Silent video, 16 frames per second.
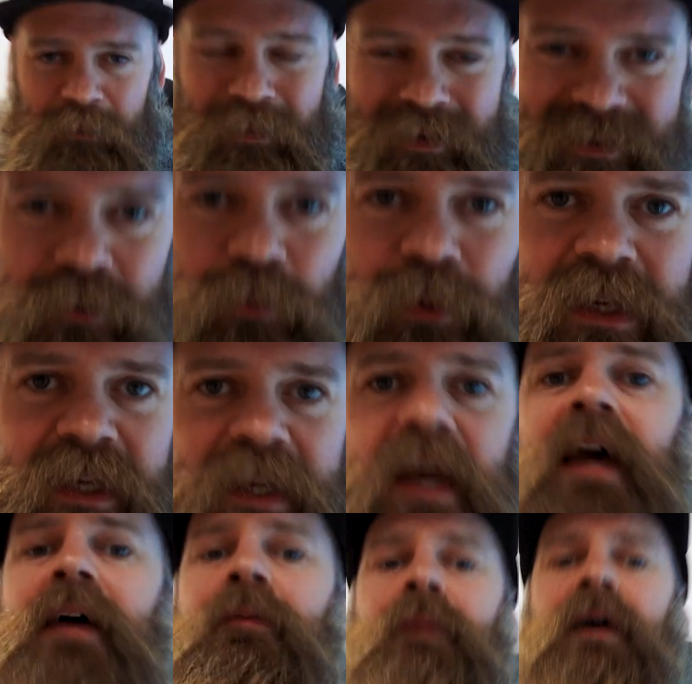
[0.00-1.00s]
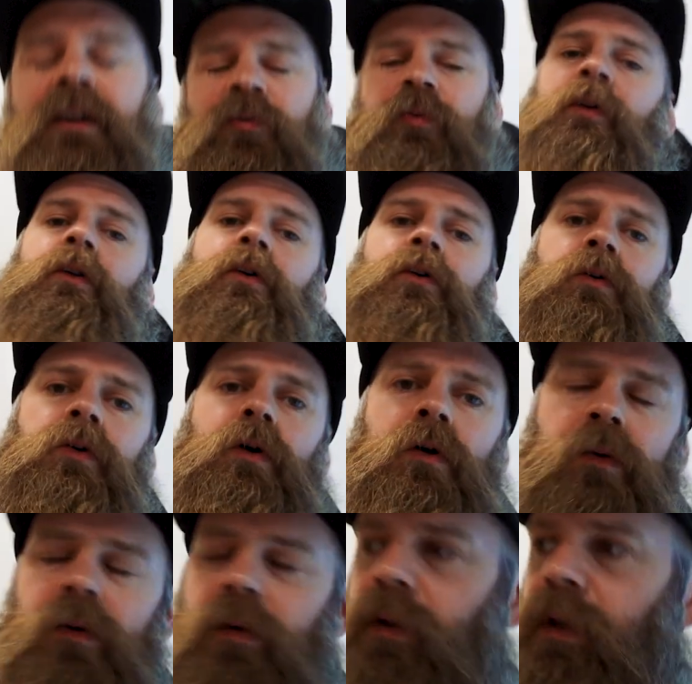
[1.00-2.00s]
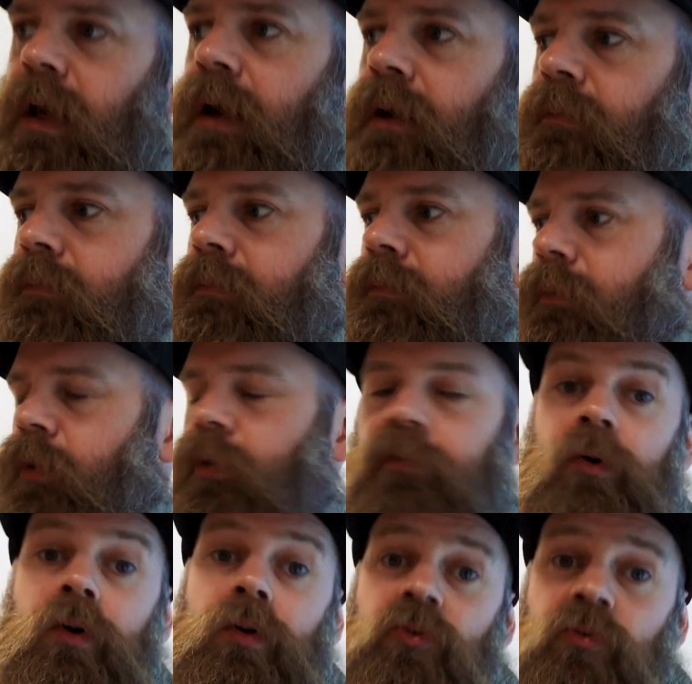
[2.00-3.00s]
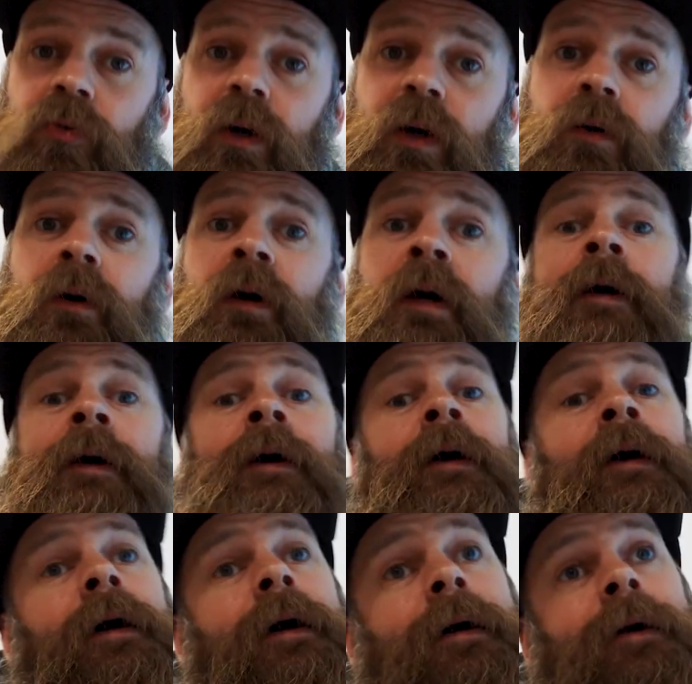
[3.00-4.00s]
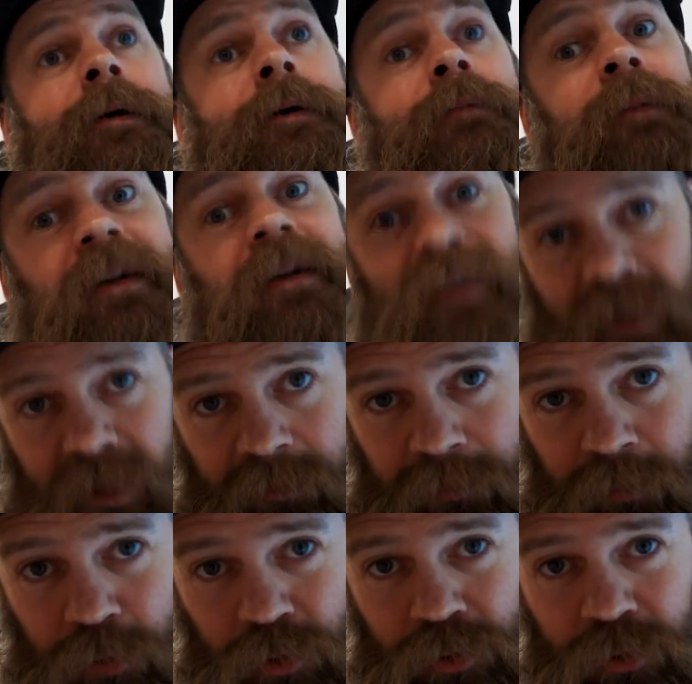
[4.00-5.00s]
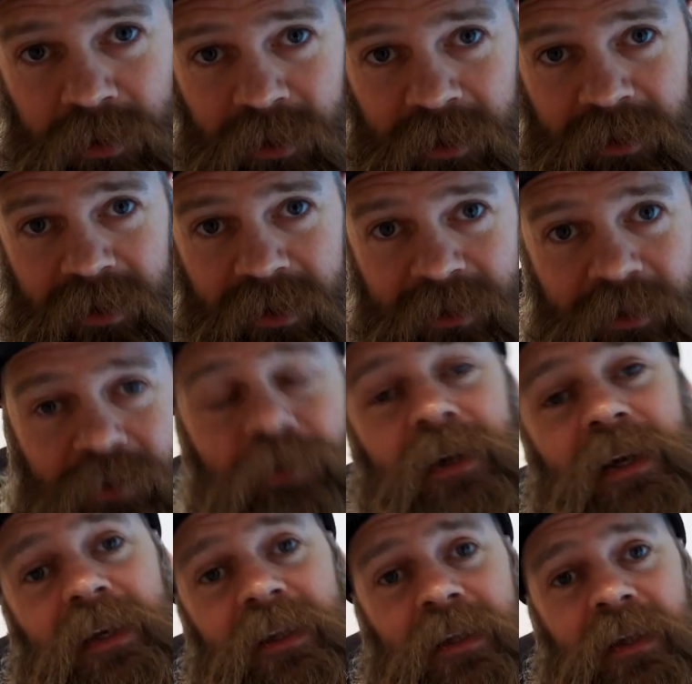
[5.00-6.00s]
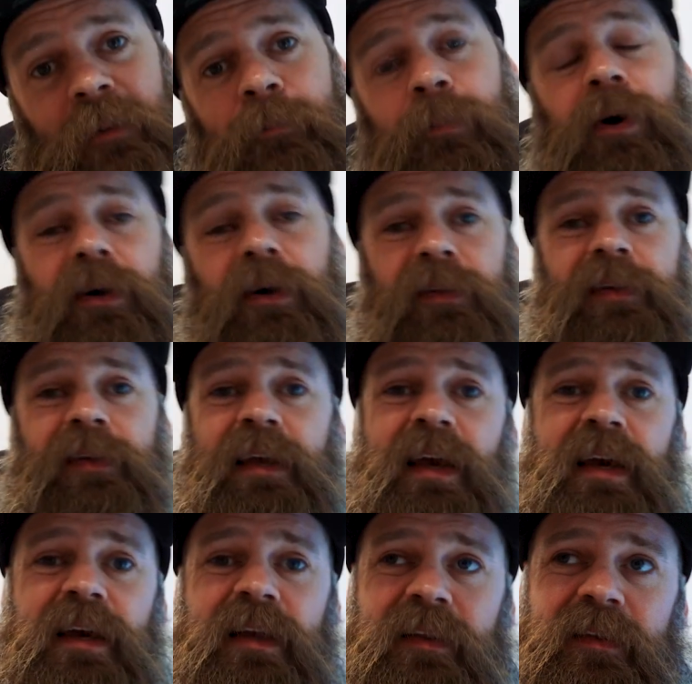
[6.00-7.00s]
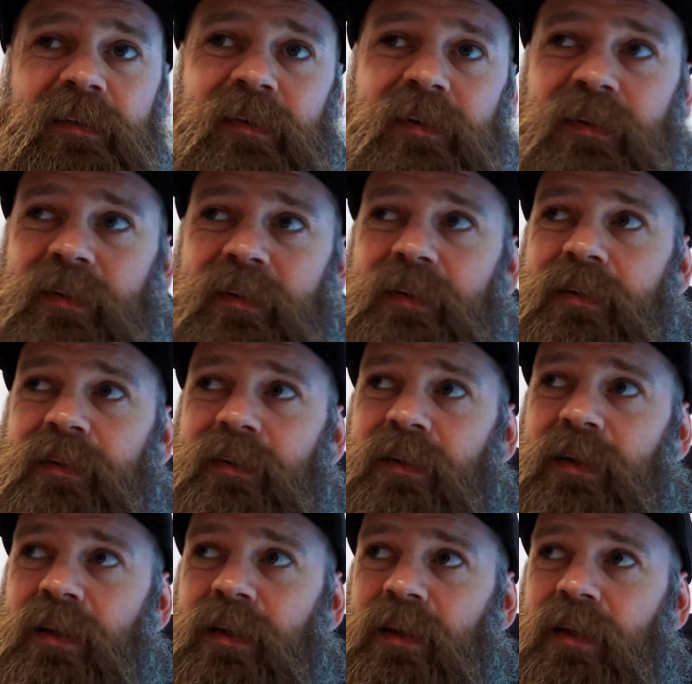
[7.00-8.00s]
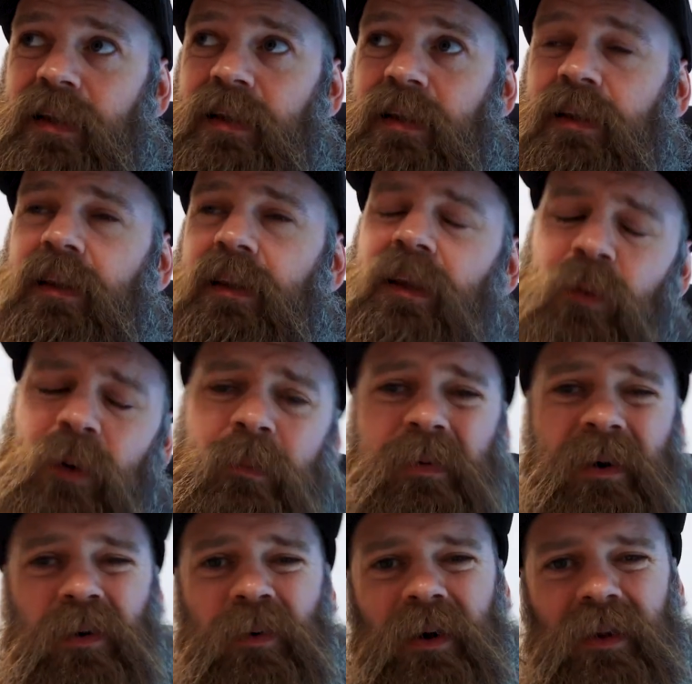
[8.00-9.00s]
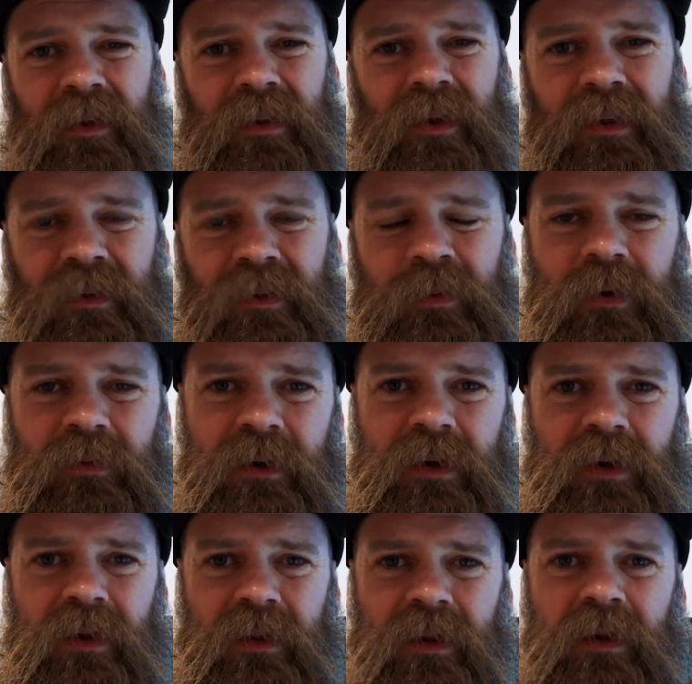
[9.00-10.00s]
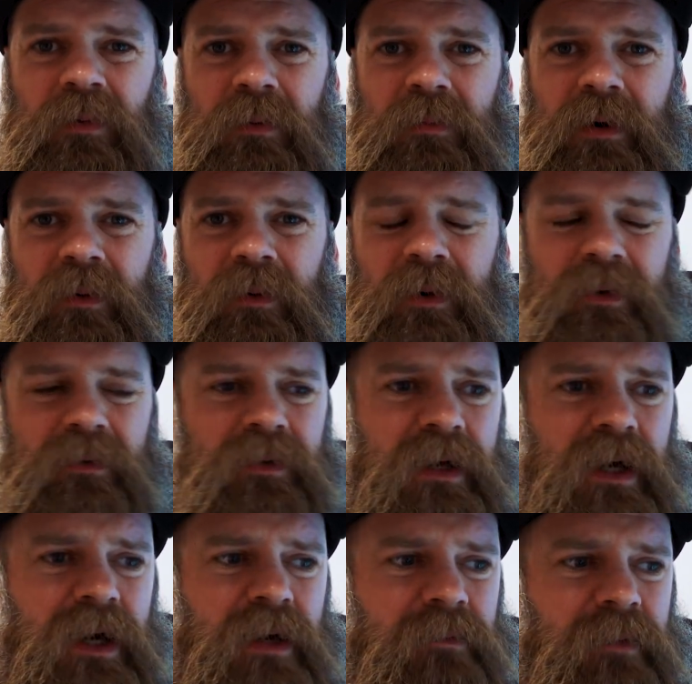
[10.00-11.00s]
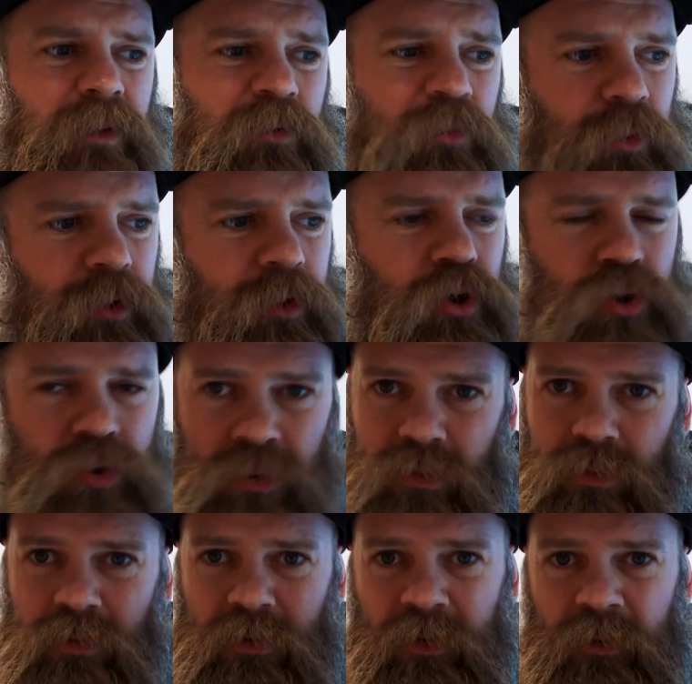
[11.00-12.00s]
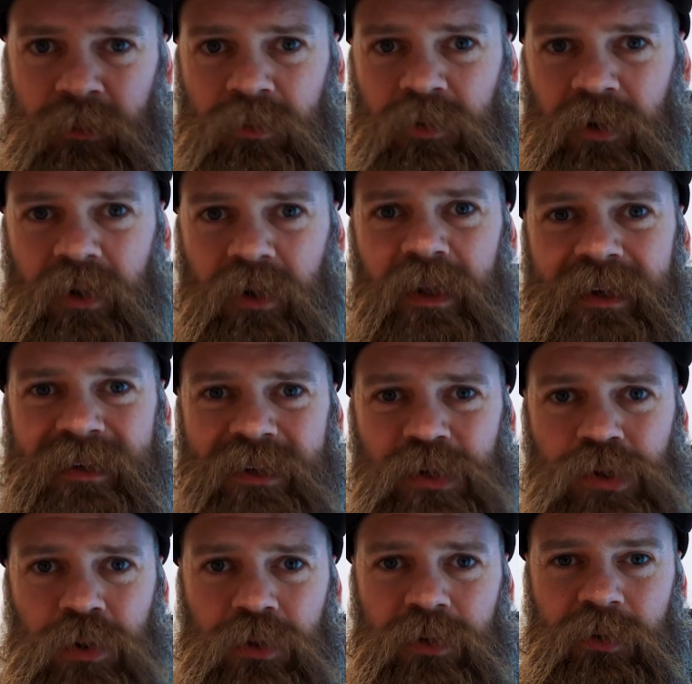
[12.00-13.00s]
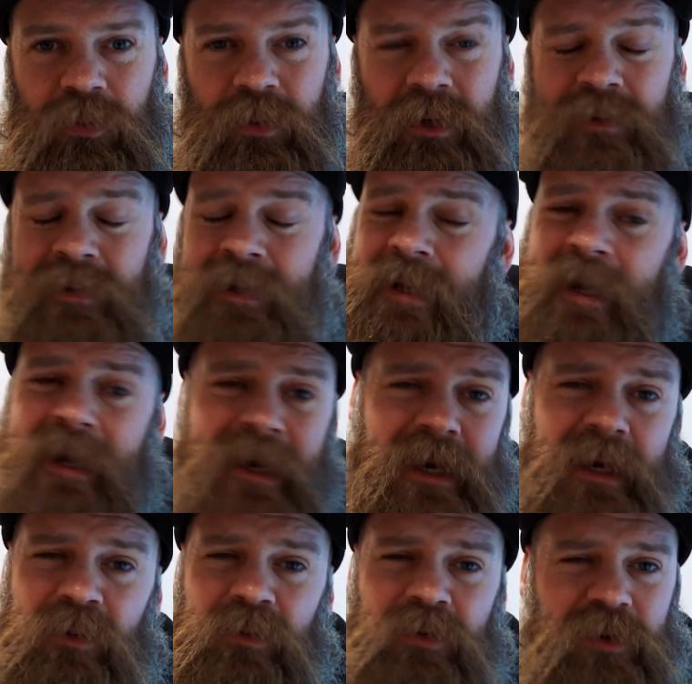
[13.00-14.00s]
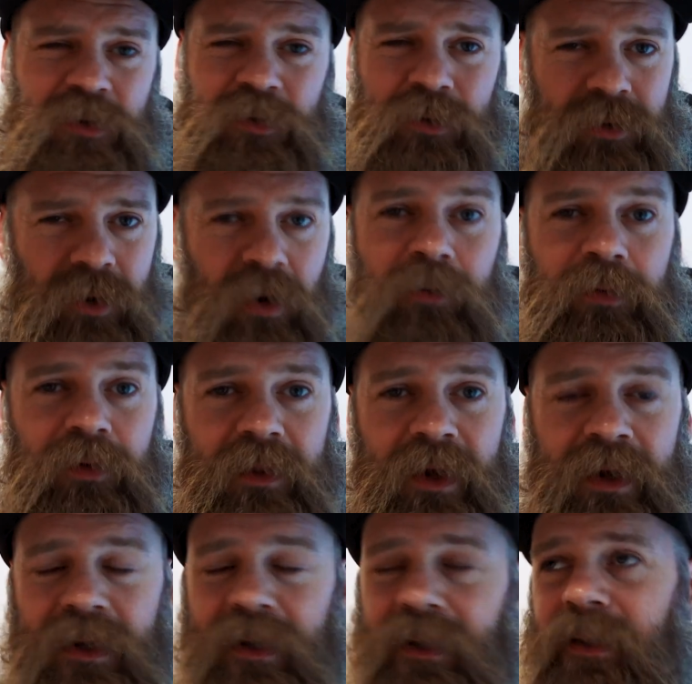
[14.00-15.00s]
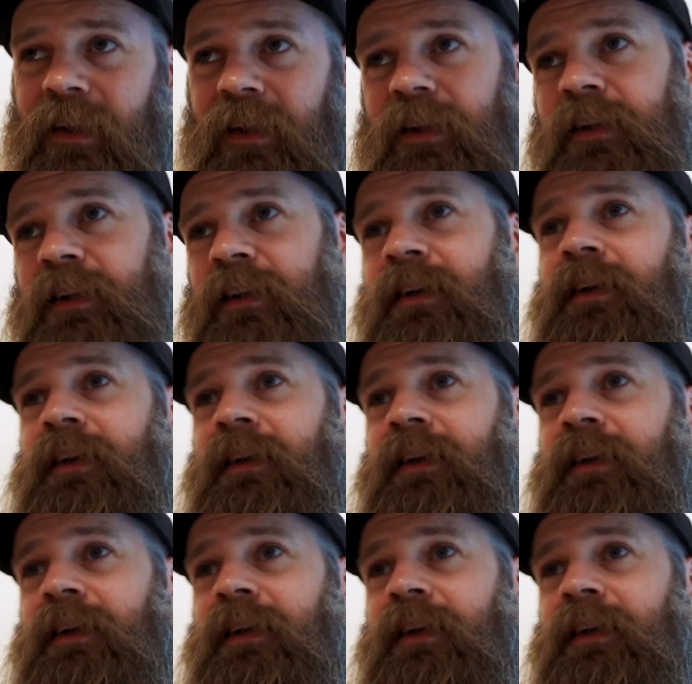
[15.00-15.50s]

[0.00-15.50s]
busy week again, man. There's been a lot going on. Um, a lot of orders going out. I uh, managed to get that photo shoot done in the rain, but it, it went pretty well, I think, to be fair. I think it went pretty well. Um, I was wanting to shoot some sunglasses shots as well. It was just too dull for that, and uh,